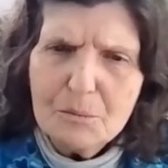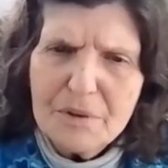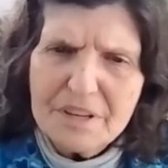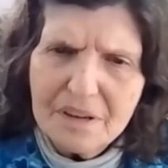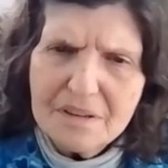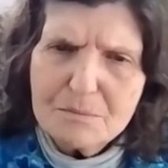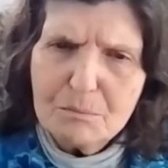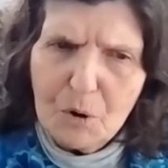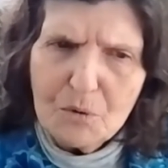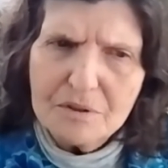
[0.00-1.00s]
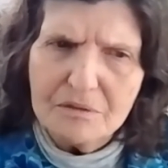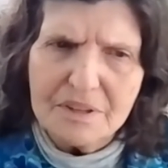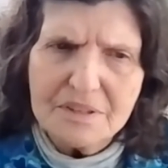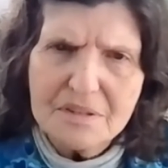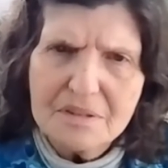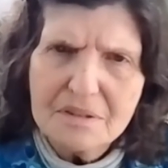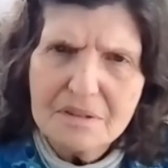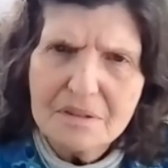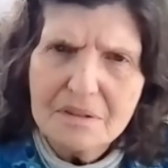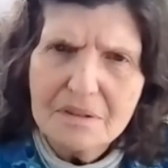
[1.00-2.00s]
Because both of us,
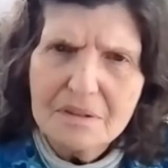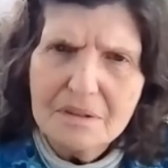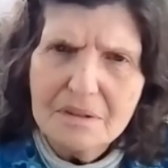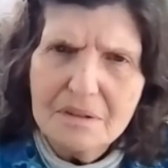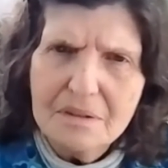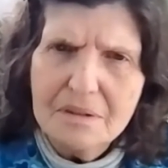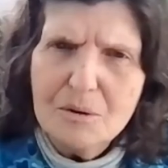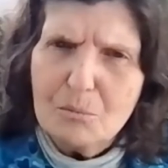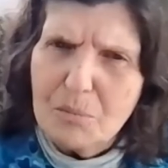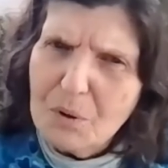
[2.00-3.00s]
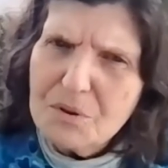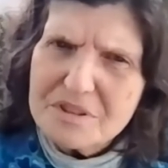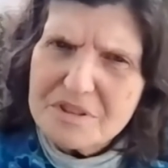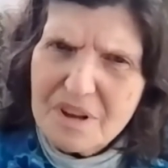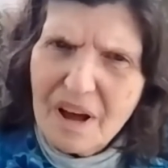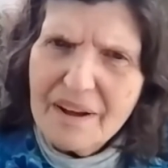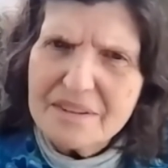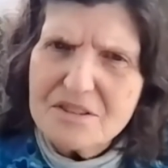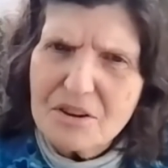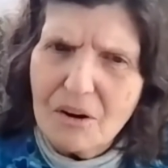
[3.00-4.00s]
both
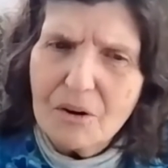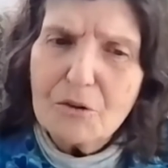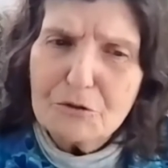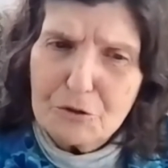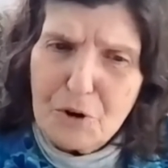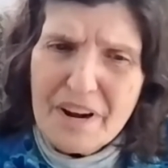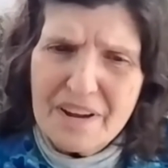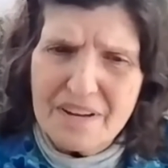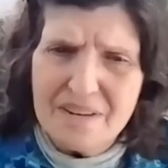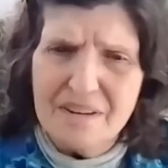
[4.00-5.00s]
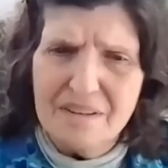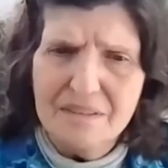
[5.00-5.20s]
sides are afraid.